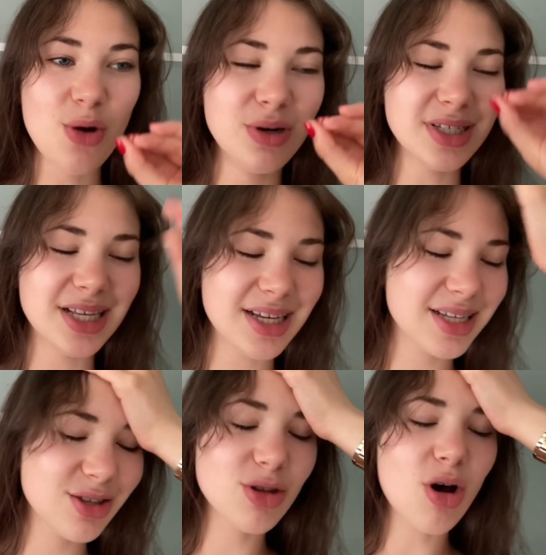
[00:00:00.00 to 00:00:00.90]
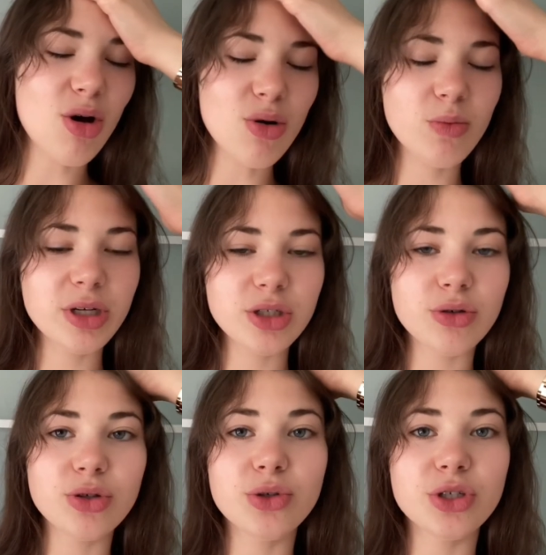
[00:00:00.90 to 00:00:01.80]
I was like, no, please
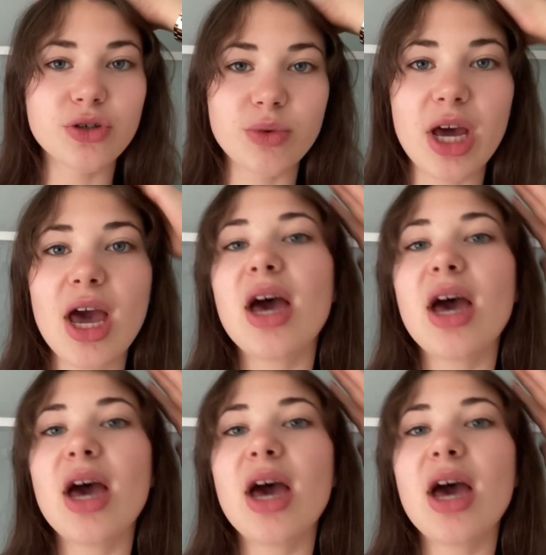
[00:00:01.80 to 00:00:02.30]
don't do this to me.